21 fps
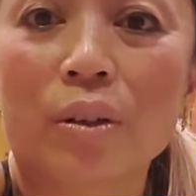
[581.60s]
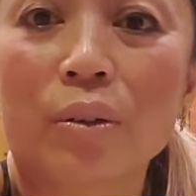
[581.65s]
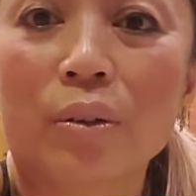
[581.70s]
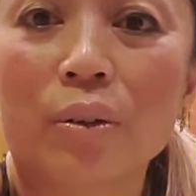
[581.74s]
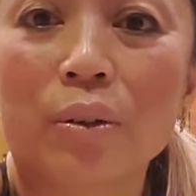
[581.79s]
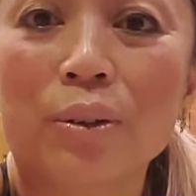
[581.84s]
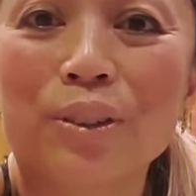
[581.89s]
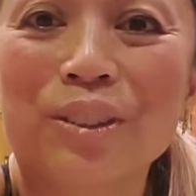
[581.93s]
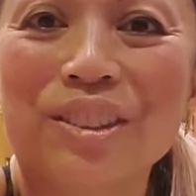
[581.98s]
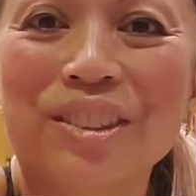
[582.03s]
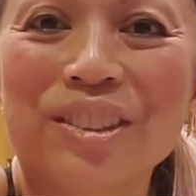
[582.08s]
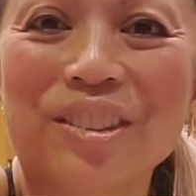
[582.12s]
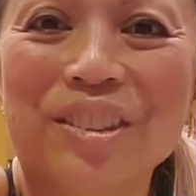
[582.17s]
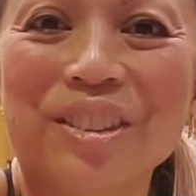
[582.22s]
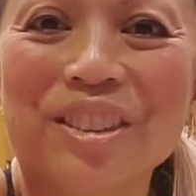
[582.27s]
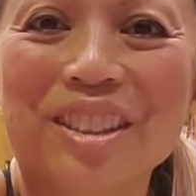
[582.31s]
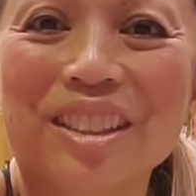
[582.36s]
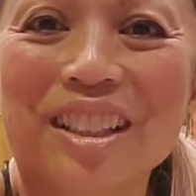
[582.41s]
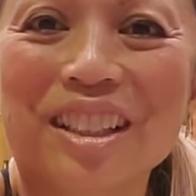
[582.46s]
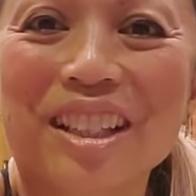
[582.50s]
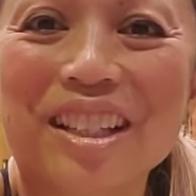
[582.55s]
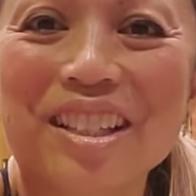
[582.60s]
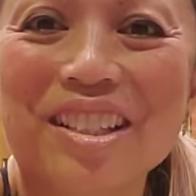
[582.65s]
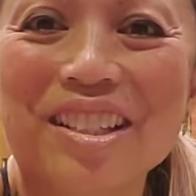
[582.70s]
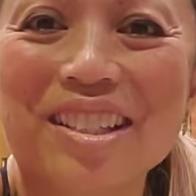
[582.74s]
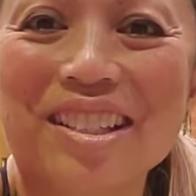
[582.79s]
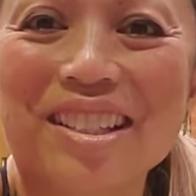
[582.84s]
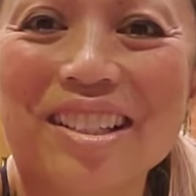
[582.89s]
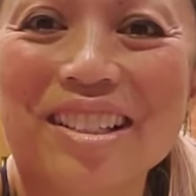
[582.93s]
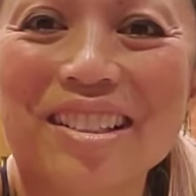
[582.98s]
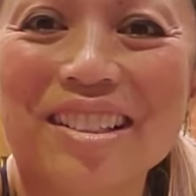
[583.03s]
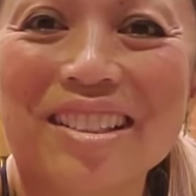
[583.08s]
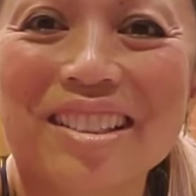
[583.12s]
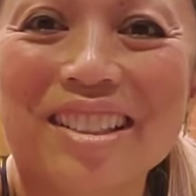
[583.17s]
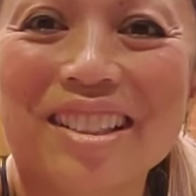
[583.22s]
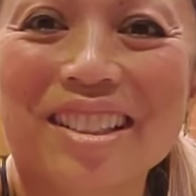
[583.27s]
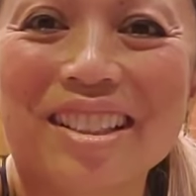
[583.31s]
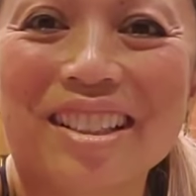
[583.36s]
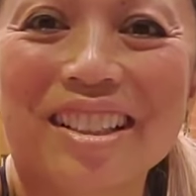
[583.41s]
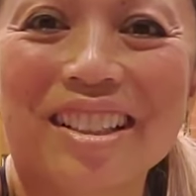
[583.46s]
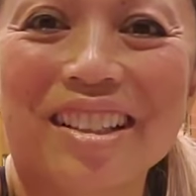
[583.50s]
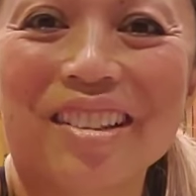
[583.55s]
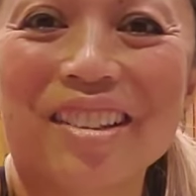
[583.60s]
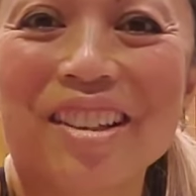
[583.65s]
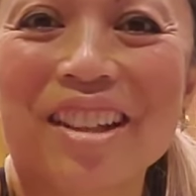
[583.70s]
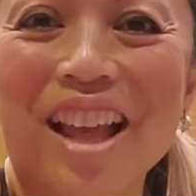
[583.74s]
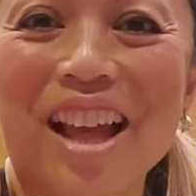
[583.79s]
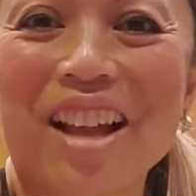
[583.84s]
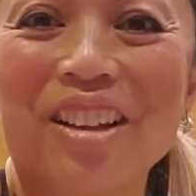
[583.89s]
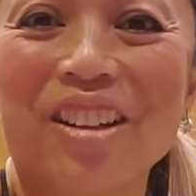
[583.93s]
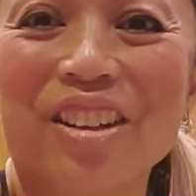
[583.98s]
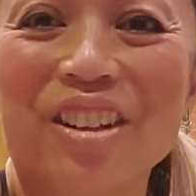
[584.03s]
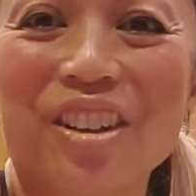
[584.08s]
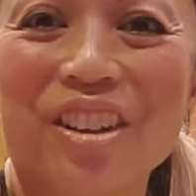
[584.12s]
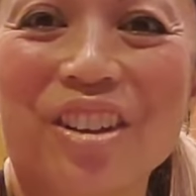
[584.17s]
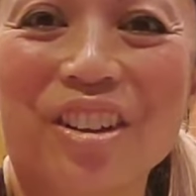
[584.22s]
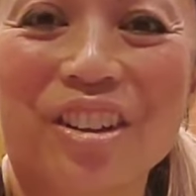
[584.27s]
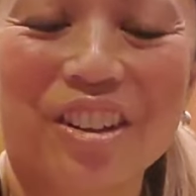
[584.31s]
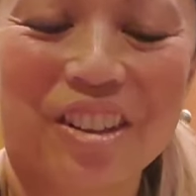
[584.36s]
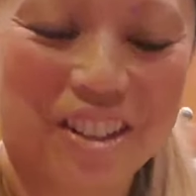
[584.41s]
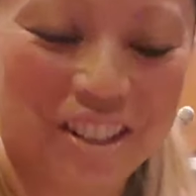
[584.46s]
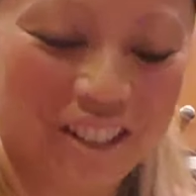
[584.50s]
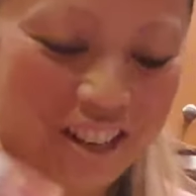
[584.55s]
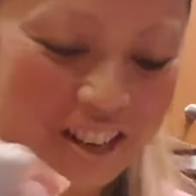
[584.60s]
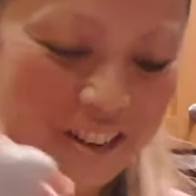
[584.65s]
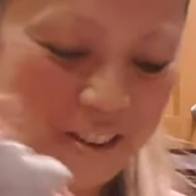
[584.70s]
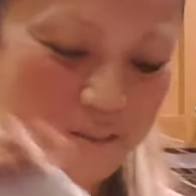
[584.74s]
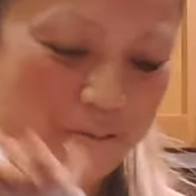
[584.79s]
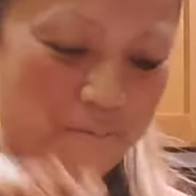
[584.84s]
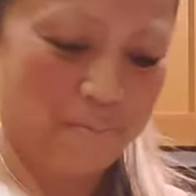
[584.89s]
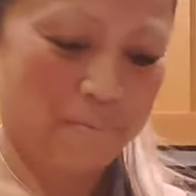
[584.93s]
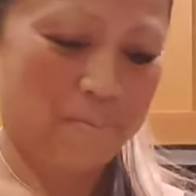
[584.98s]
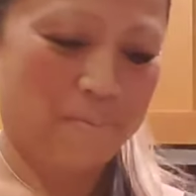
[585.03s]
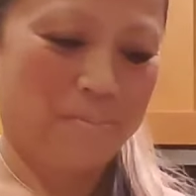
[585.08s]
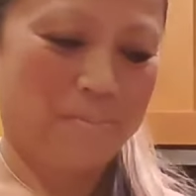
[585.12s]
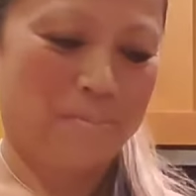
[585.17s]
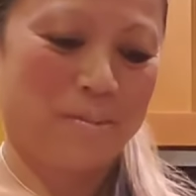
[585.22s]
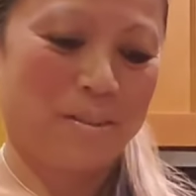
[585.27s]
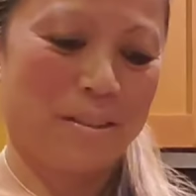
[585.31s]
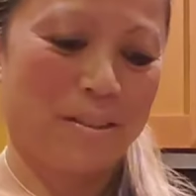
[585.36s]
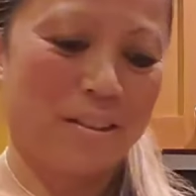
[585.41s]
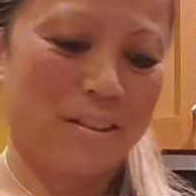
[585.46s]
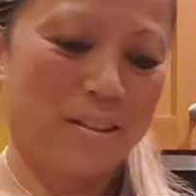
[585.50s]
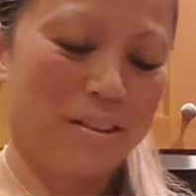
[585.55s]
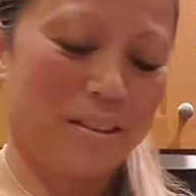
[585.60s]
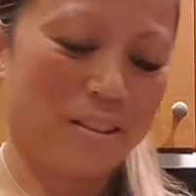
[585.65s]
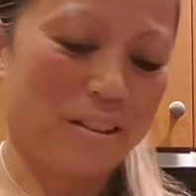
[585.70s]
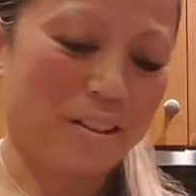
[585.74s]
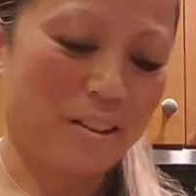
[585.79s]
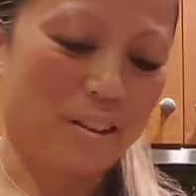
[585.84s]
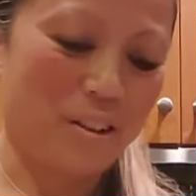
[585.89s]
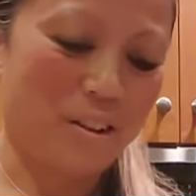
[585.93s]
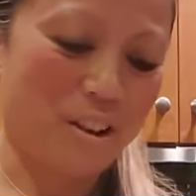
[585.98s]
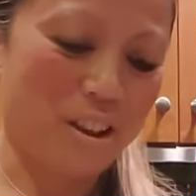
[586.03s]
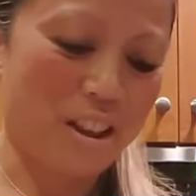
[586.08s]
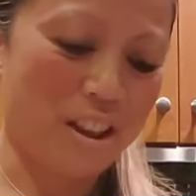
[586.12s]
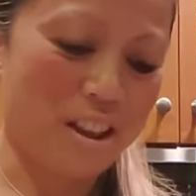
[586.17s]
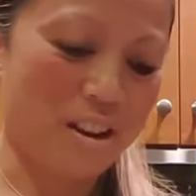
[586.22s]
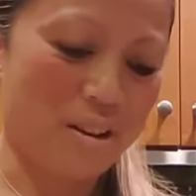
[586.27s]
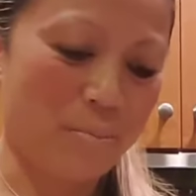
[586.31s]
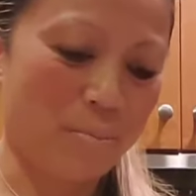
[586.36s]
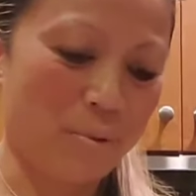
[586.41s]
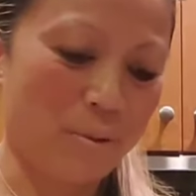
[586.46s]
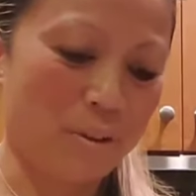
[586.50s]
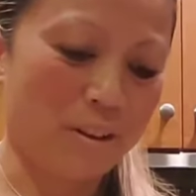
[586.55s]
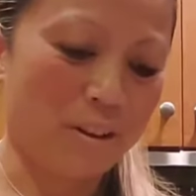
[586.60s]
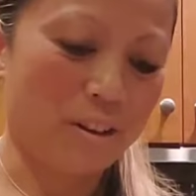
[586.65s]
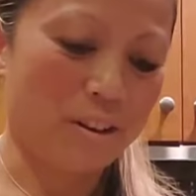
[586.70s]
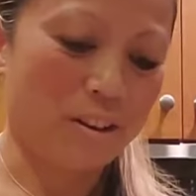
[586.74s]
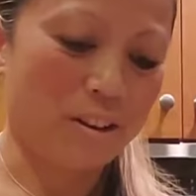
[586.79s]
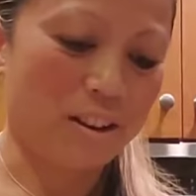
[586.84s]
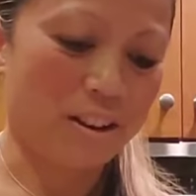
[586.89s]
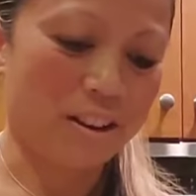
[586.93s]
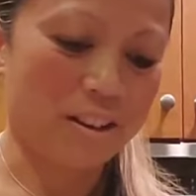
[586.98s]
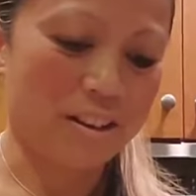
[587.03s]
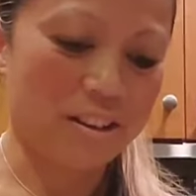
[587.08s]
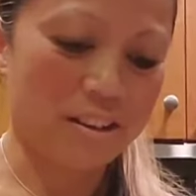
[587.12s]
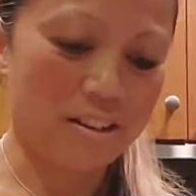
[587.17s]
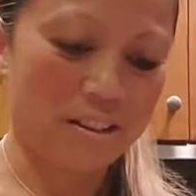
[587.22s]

Ooh, so delicious. Doesn't that look good? So I'm going to go ahead and put it on.